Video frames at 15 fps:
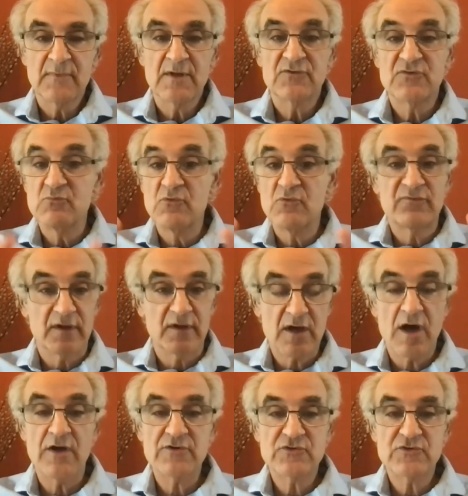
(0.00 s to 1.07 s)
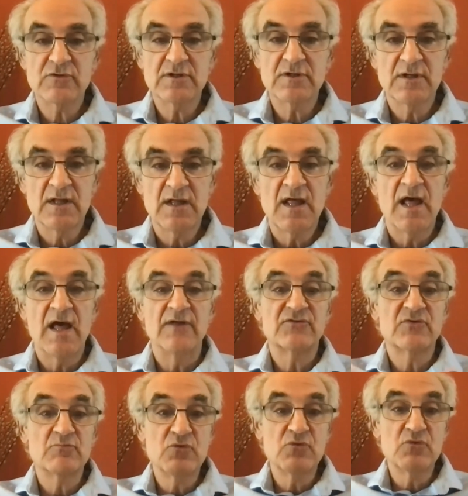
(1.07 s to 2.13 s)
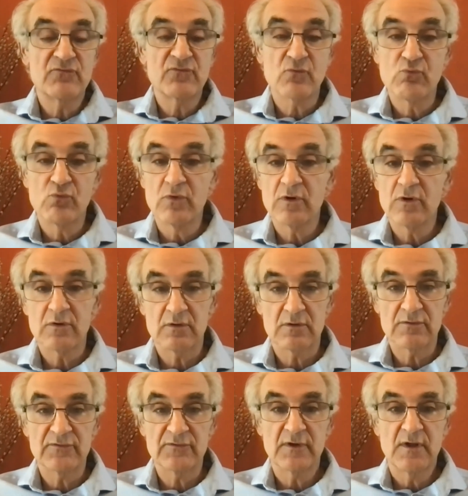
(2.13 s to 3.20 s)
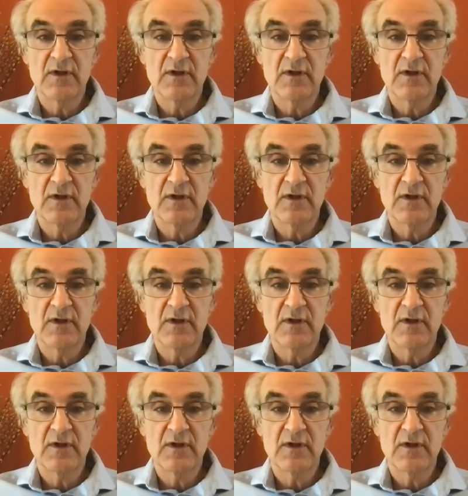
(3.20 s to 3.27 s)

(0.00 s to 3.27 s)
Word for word: to move the country, and to move the world